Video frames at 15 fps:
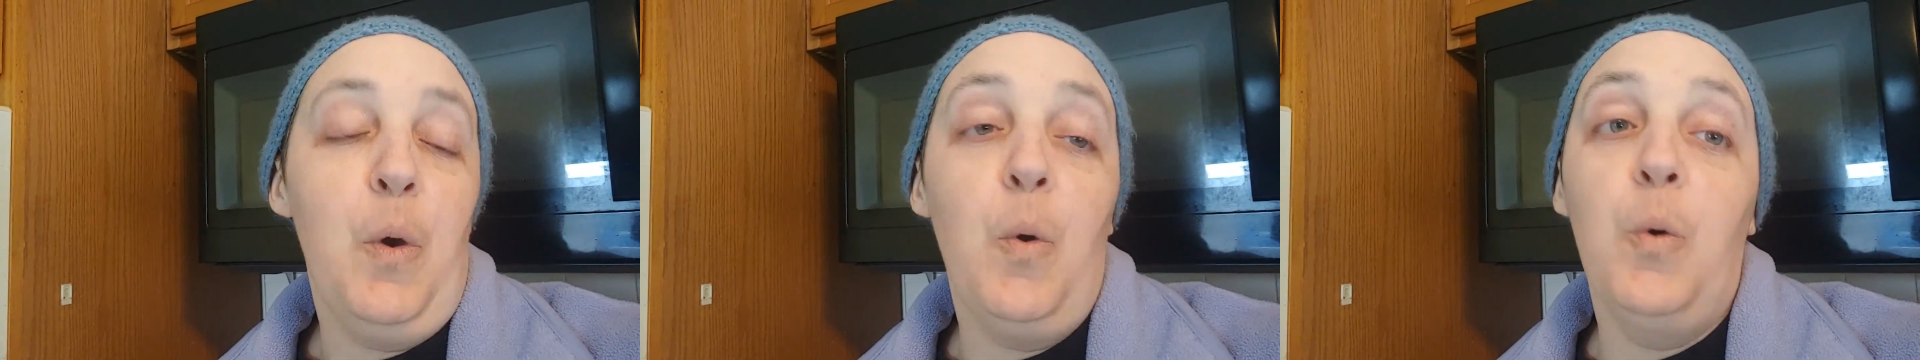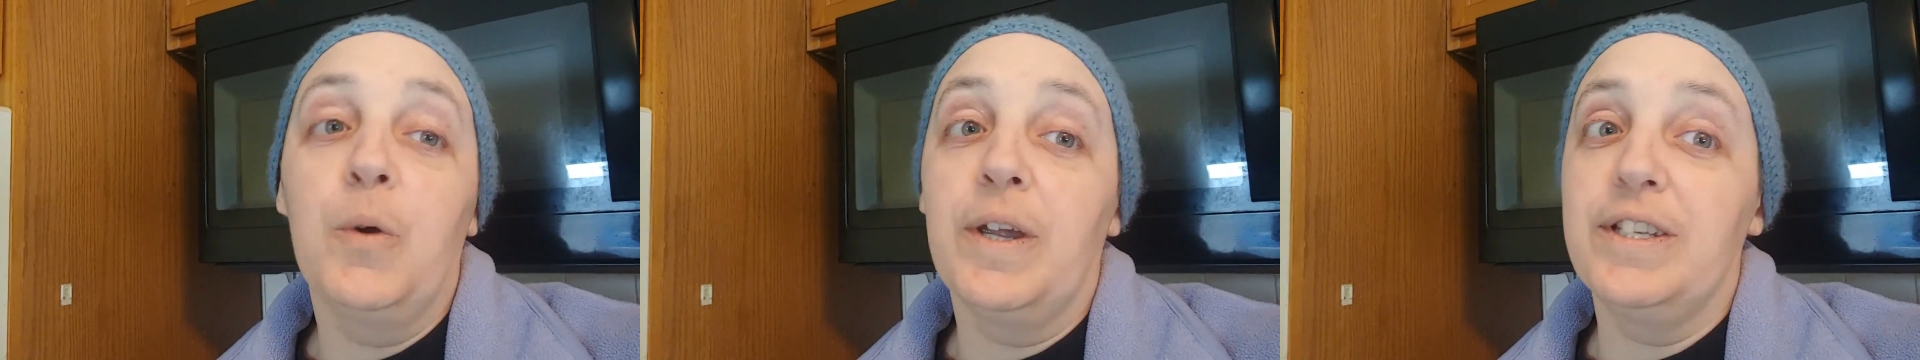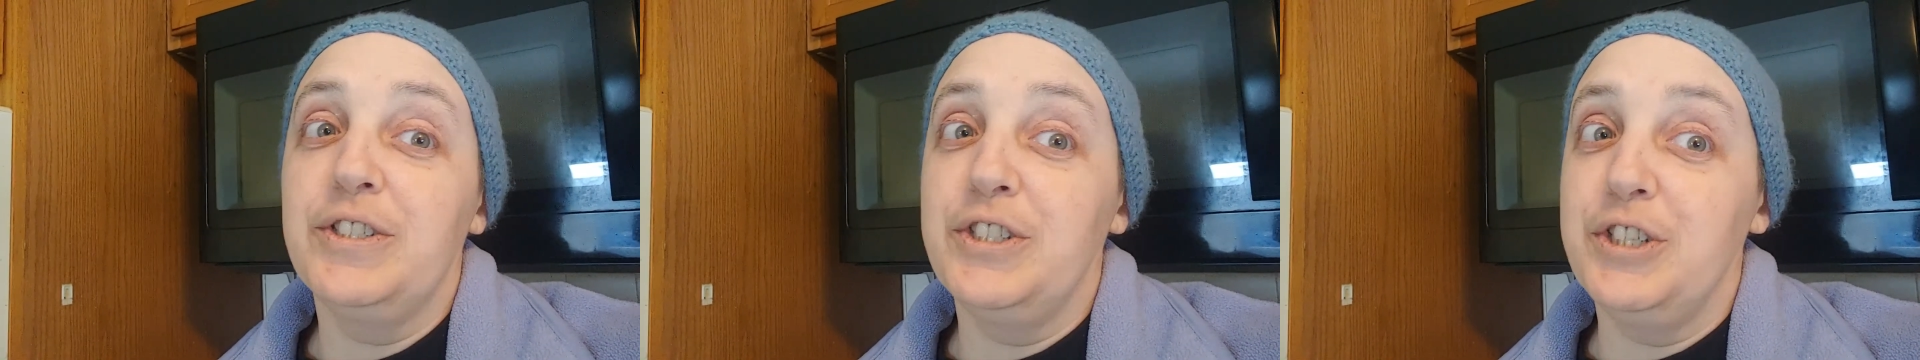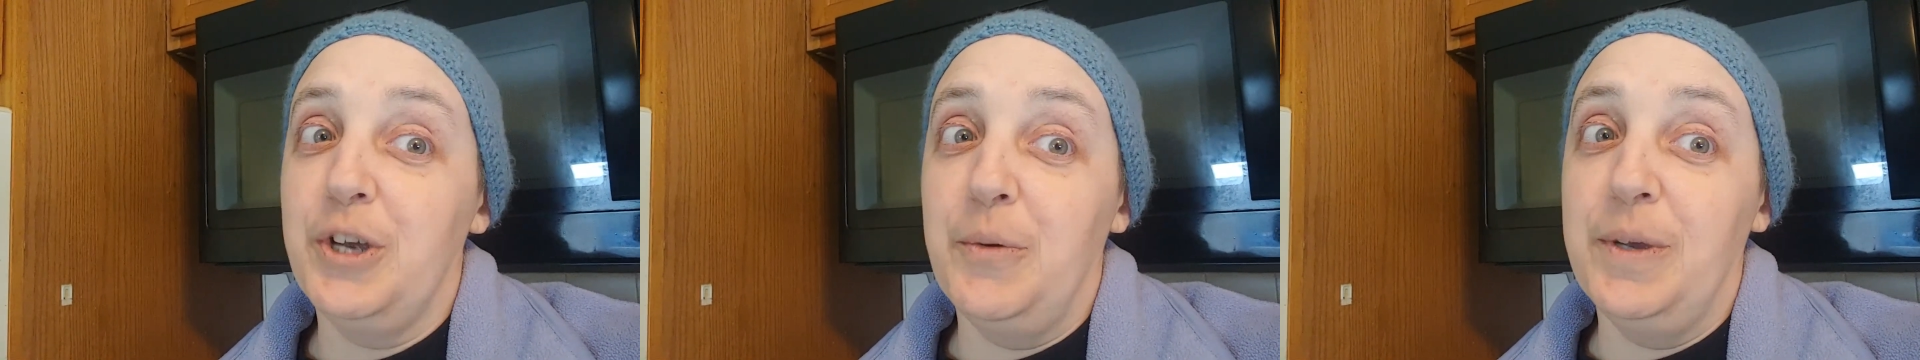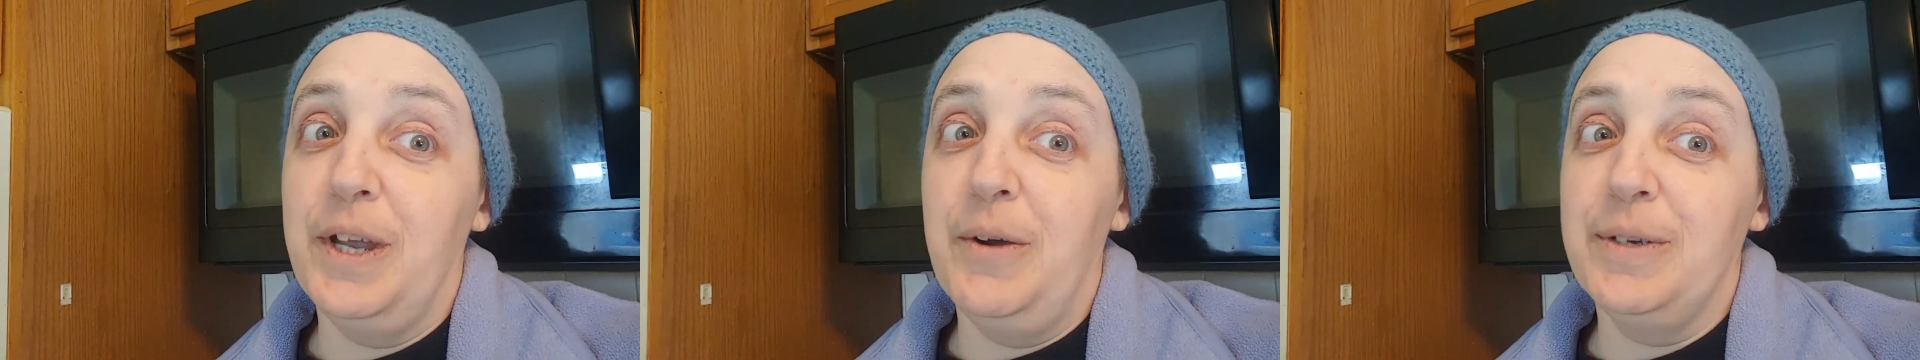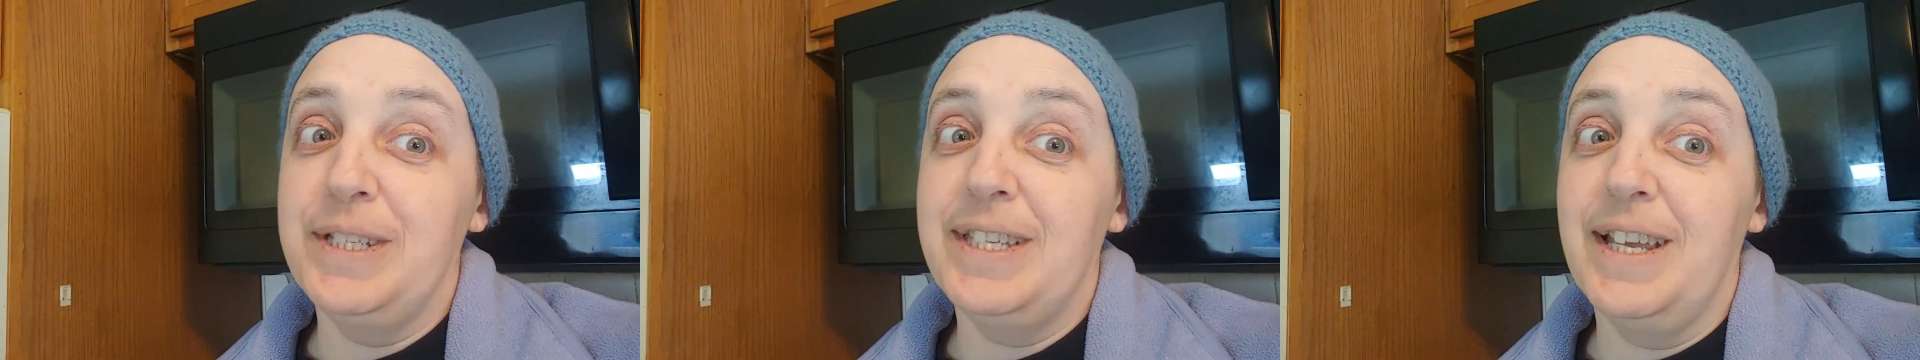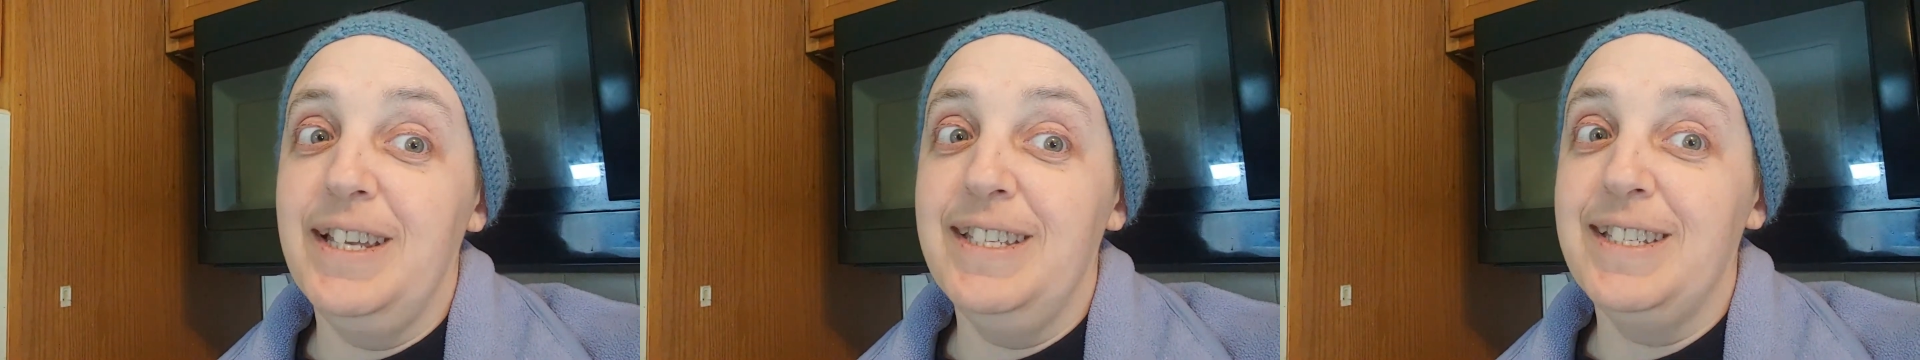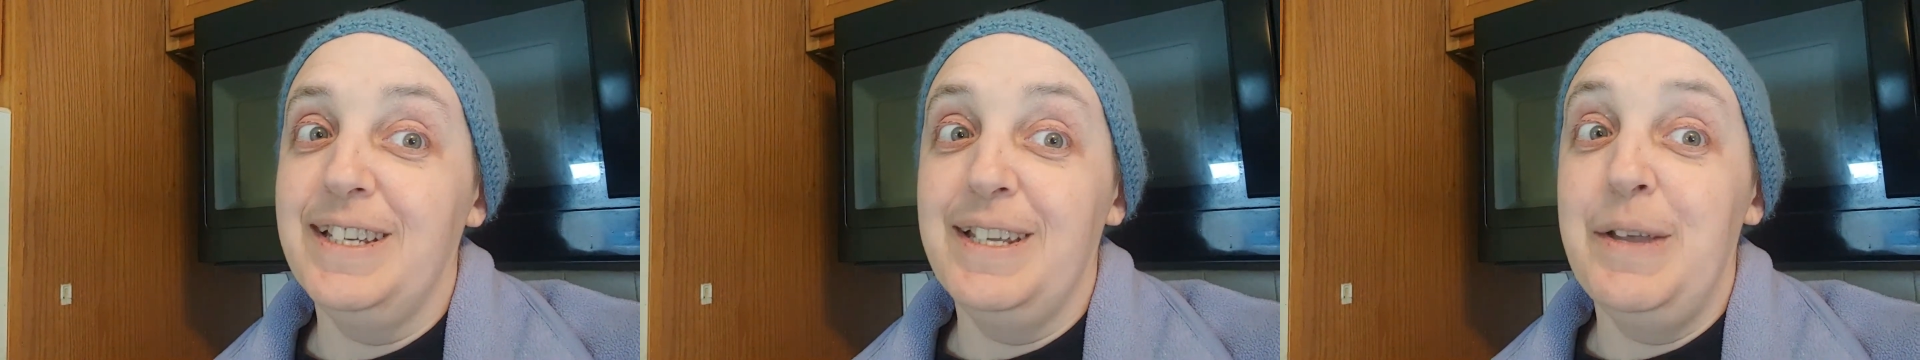Or as Joey always
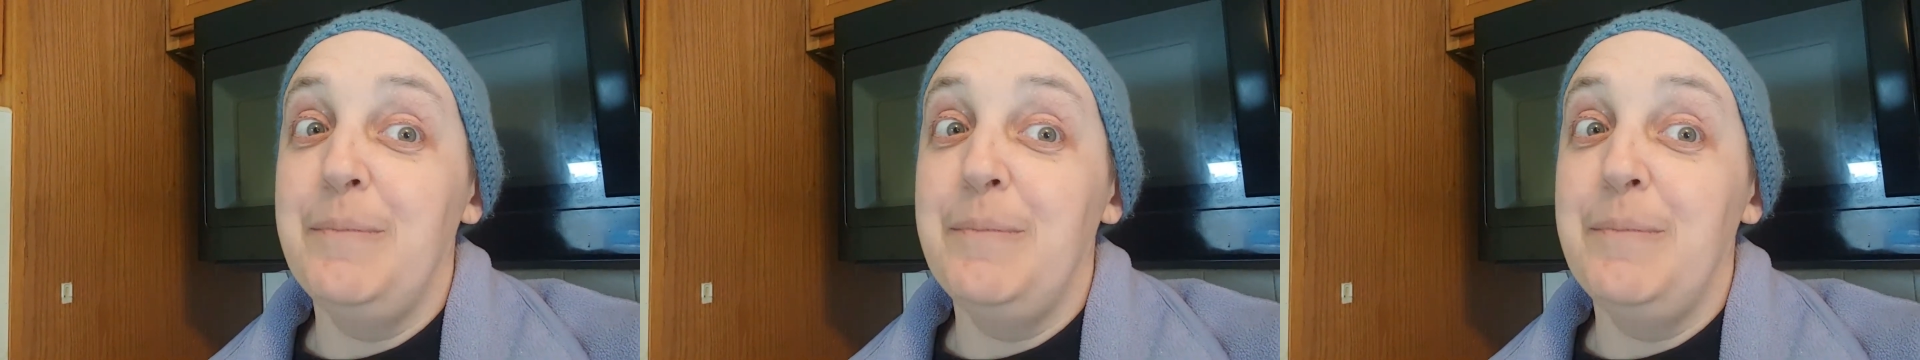says,